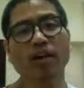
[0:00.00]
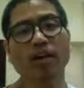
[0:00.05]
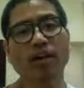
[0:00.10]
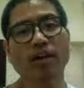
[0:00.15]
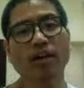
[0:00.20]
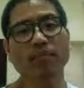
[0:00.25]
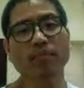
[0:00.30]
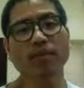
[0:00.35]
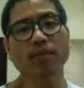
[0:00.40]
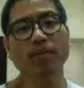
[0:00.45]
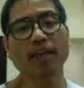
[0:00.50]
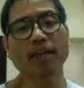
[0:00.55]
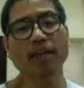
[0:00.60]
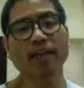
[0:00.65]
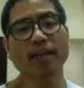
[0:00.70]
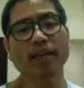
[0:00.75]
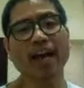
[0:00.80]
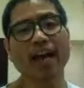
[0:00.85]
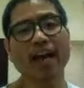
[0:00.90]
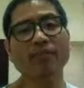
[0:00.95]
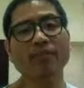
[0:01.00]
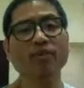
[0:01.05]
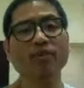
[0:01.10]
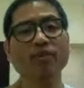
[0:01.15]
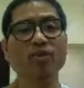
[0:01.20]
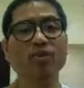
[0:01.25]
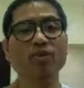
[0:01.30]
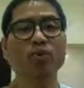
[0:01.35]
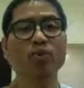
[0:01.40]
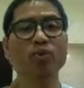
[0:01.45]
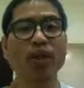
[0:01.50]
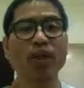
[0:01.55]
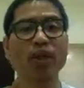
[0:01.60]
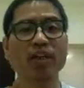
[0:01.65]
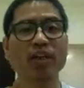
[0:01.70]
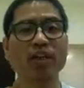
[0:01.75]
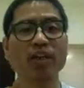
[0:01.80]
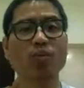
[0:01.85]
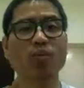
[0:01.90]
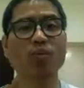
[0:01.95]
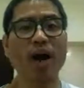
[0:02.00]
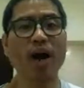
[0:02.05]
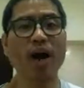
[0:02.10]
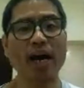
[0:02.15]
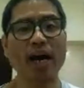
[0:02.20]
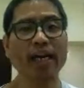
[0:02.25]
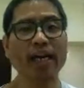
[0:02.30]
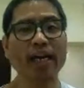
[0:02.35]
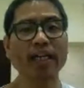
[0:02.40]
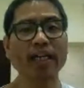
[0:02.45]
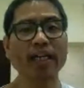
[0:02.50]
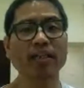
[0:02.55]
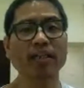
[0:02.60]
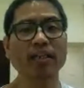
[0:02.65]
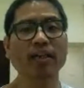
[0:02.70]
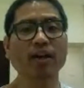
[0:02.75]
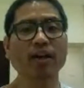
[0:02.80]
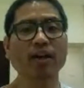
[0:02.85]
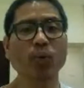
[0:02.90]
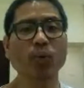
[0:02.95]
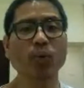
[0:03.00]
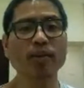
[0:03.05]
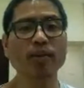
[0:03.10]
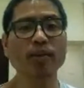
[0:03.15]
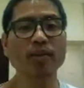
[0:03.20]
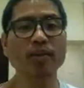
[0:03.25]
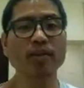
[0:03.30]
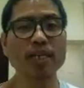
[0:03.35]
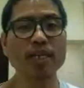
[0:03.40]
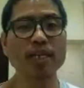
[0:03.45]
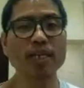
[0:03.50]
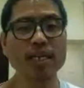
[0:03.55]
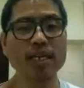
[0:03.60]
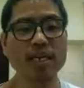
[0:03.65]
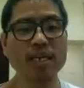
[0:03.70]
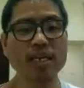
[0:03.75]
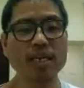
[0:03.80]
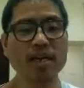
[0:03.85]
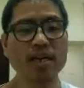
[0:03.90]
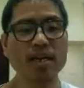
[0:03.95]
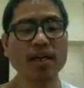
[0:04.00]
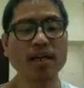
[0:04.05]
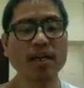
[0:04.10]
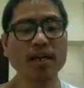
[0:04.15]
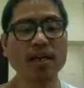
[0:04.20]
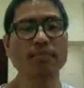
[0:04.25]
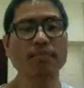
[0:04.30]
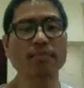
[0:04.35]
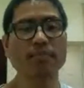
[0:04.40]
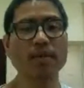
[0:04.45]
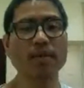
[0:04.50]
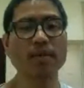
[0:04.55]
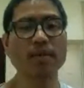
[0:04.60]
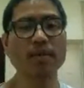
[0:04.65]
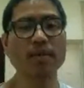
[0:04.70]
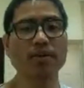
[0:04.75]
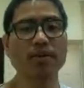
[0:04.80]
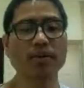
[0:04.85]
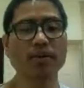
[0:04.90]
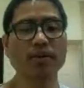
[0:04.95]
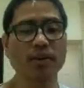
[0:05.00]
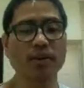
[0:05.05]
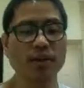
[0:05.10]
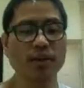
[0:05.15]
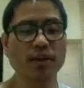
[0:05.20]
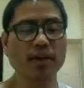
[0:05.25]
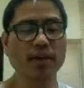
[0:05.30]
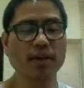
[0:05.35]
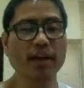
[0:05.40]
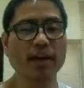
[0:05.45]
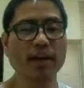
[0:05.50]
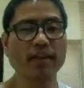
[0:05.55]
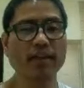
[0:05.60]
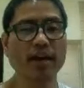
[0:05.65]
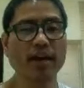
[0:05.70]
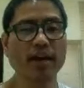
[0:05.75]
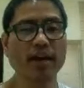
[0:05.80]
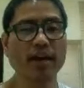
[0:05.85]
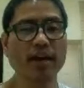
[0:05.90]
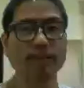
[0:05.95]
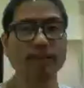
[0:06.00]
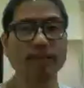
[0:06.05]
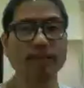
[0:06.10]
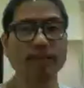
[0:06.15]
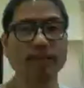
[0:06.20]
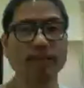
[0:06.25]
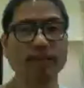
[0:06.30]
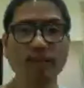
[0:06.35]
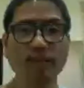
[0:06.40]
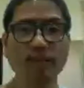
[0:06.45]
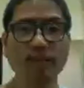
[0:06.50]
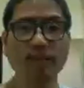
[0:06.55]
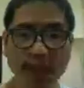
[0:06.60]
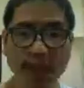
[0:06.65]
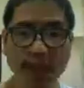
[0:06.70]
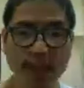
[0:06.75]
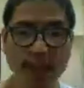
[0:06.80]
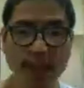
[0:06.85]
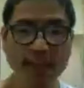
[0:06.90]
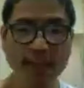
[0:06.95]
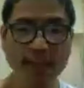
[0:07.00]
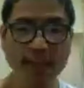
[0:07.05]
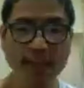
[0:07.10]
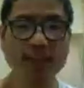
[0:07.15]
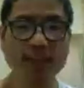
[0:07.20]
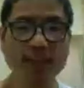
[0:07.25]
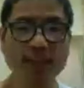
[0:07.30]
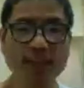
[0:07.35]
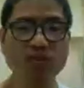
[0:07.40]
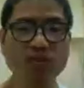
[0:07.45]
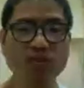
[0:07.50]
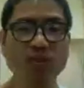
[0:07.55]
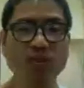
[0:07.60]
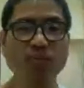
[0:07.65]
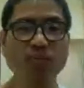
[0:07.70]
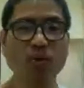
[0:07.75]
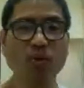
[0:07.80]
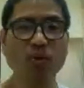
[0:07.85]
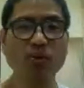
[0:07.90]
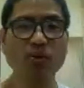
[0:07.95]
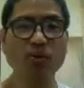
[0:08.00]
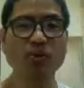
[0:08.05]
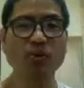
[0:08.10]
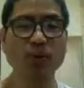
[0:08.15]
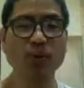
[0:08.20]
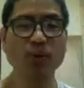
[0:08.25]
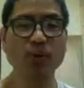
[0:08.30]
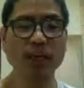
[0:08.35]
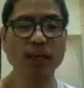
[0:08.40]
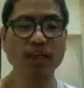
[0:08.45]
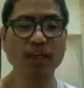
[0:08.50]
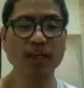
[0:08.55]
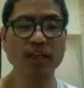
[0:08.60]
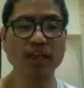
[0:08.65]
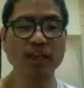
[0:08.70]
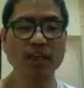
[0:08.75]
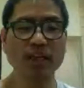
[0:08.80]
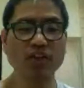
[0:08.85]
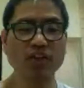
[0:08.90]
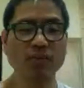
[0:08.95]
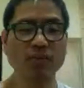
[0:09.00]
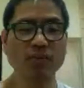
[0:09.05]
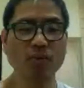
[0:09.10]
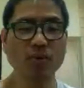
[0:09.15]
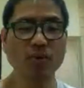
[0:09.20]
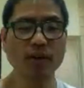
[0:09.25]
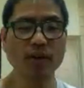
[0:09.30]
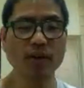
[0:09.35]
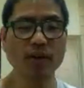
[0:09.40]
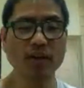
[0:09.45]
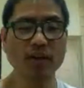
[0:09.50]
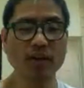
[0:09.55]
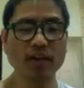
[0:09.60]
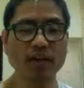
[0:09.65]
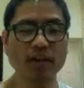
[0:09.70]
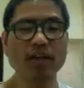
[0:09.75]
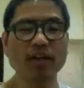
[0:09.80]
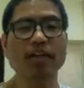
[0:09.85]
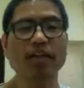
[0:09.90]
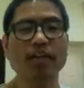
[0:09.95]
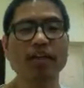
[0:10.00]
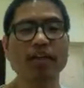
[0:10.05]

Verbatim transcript: uh, loves to drink wine, whiskey, beer, like that. Okay? So the more you drink, the more